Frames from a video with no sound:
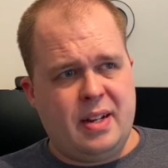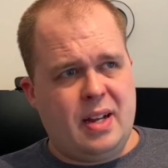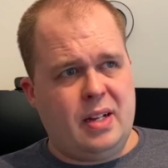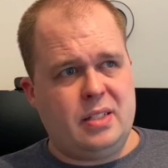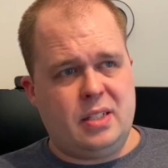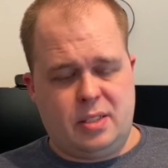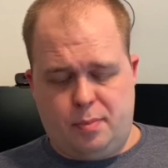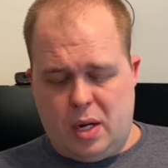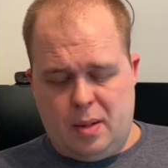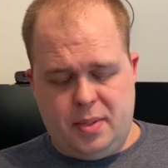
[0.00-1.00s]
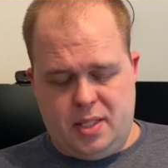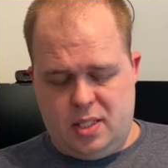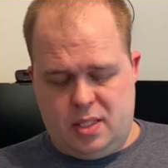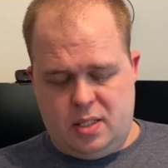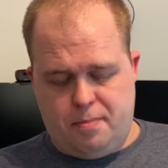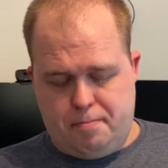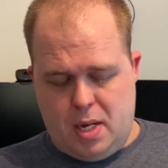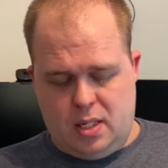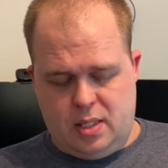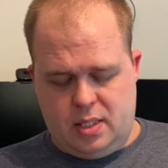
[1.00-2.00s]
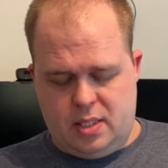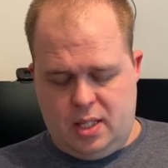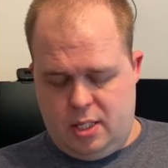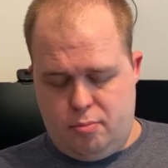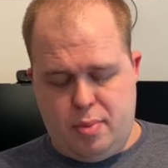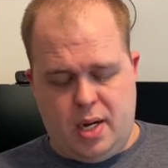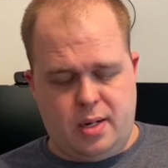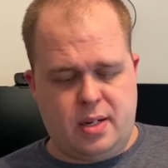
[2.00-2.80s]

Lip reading: and just probably just demolished this beer.